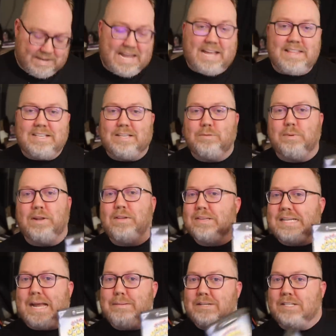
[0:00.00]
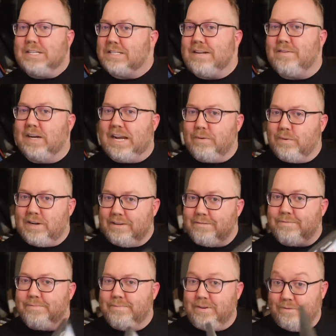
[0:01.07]
But yeah, this is one of those games I'll just never get rid
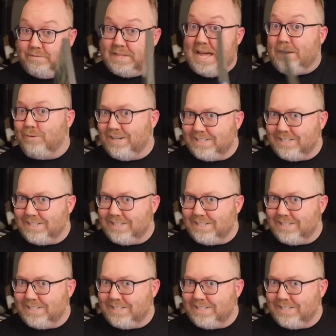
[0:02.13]
of, you know, for that